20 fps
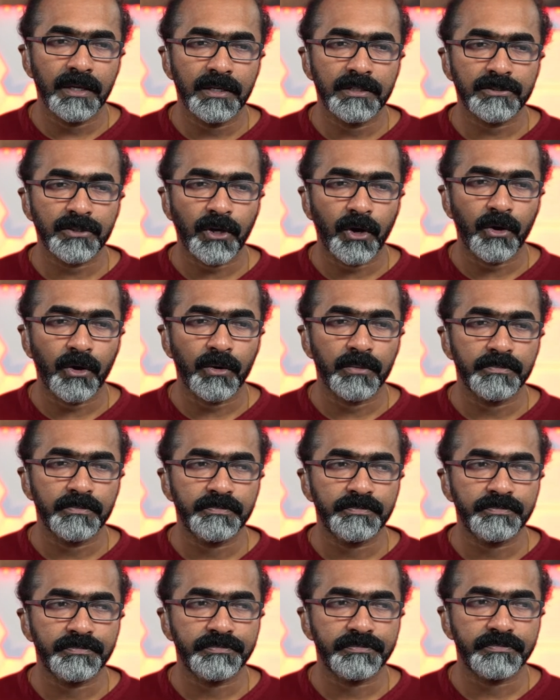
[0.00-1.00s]
So,
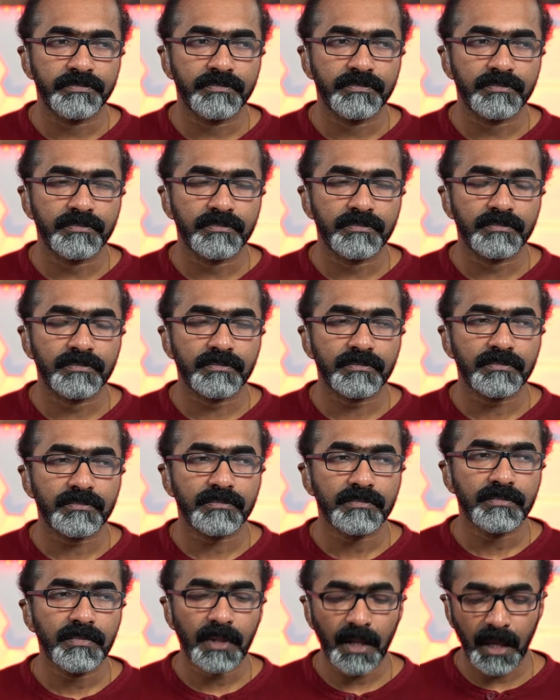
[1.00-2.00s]

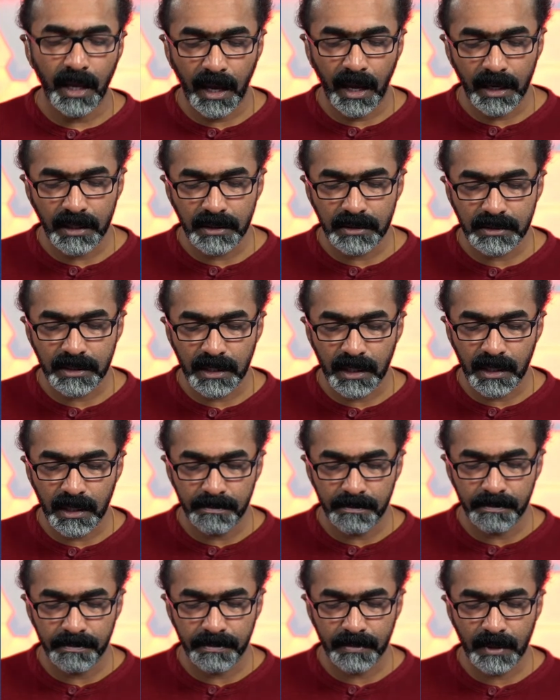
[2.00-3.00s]
and
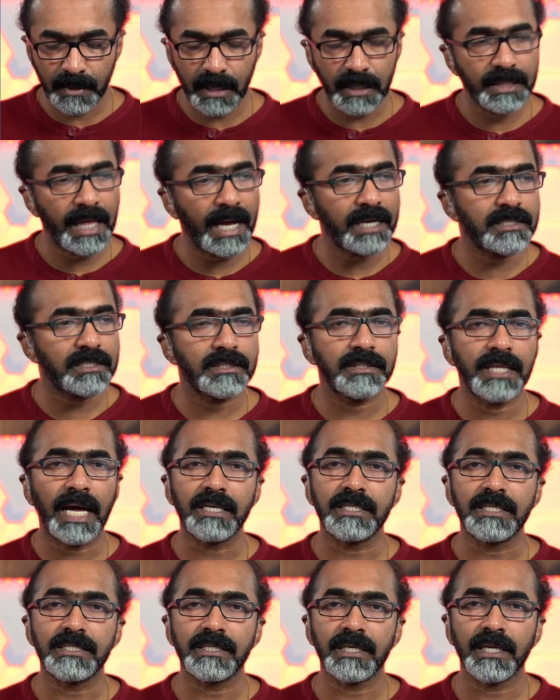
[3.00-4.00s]

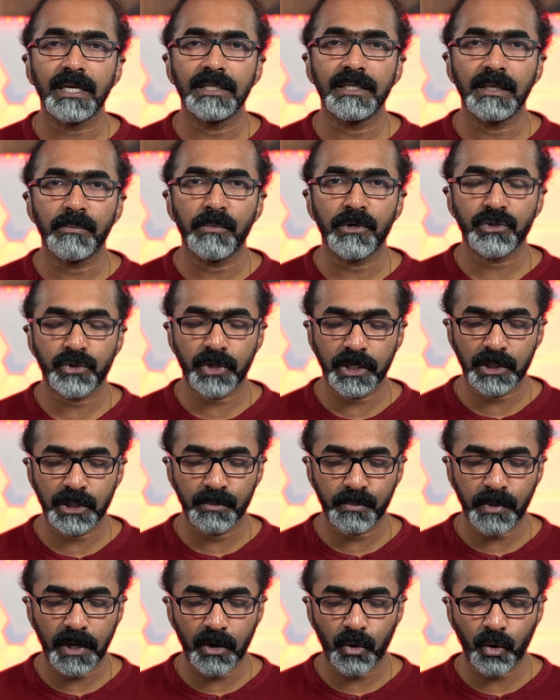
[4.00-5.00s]
that's the demonstration
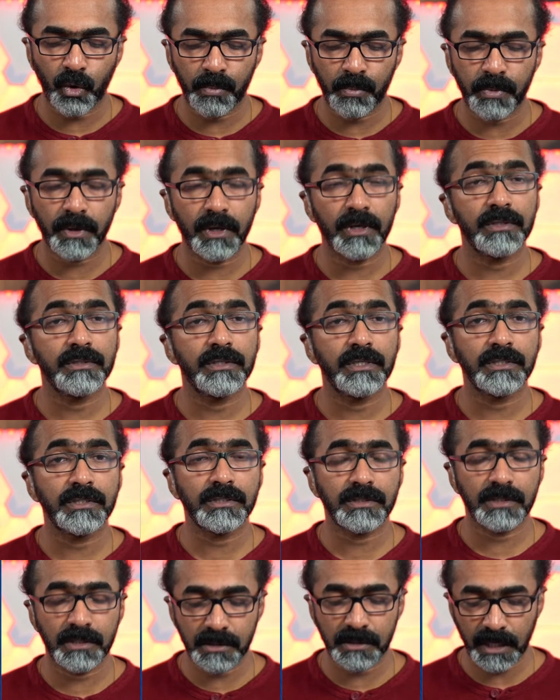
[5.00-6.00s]
part. Hope this
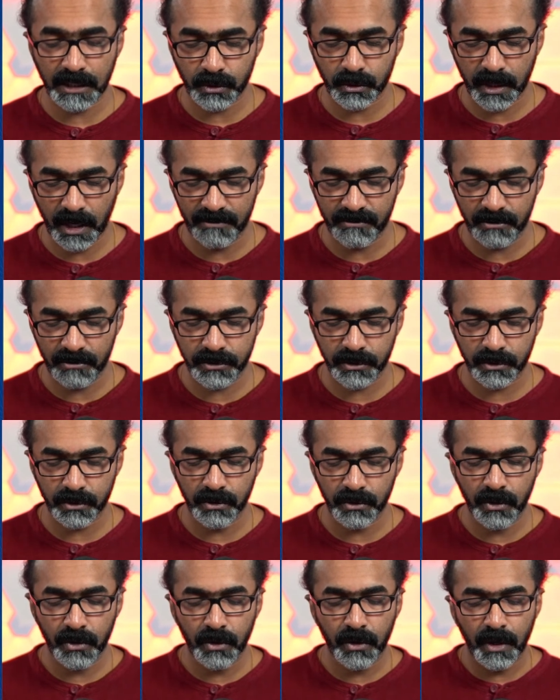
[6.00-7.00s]
is actually helpful to you.
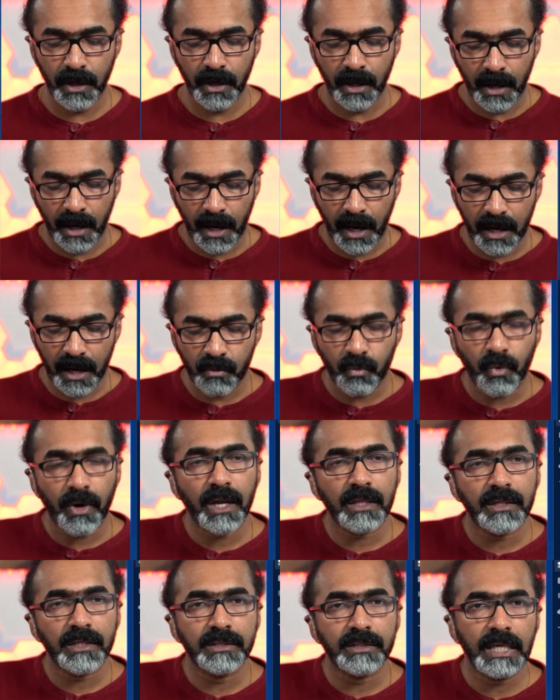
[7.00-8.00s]
And one
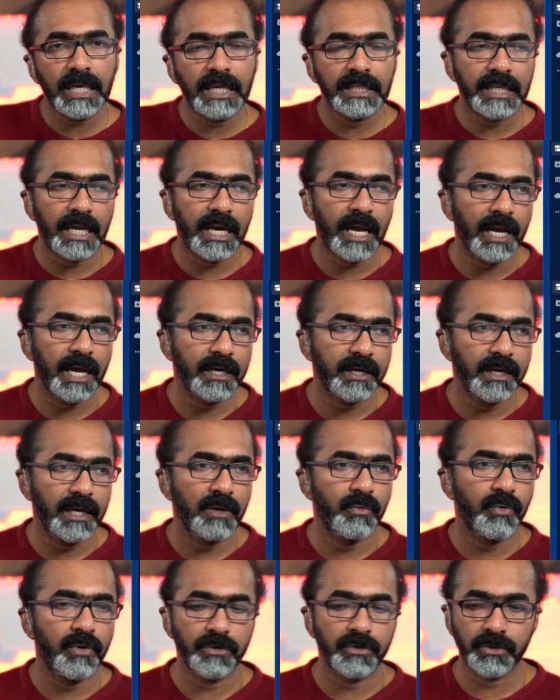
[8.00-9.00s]
other thing that I really
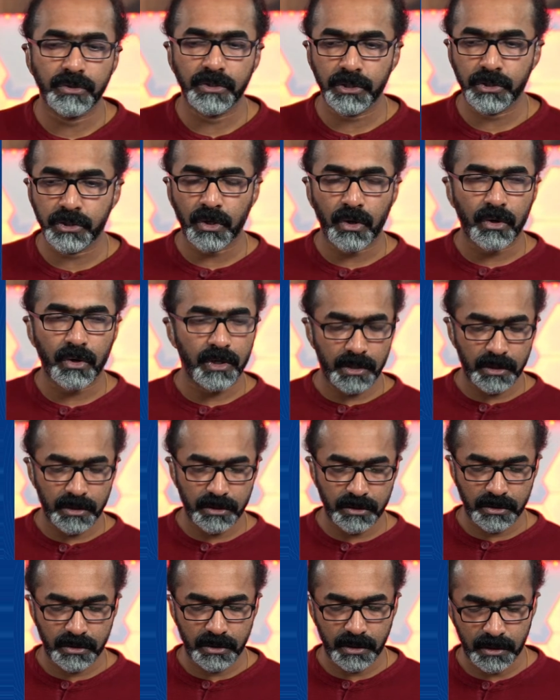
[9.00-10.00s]
want to touch on
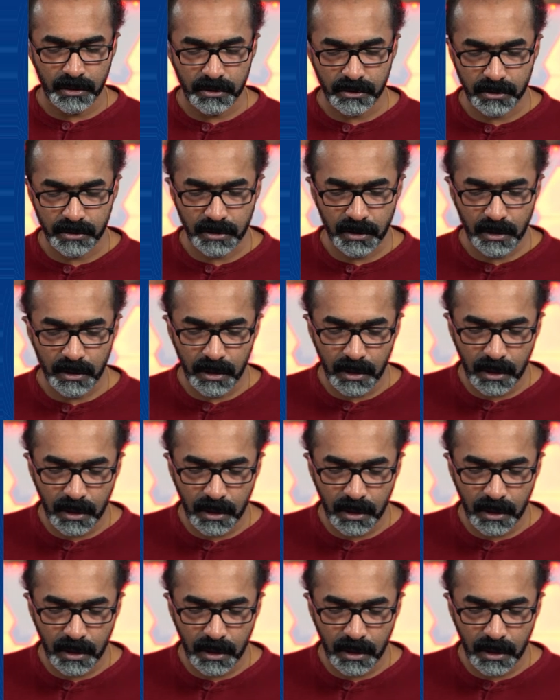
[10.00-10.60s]
is this.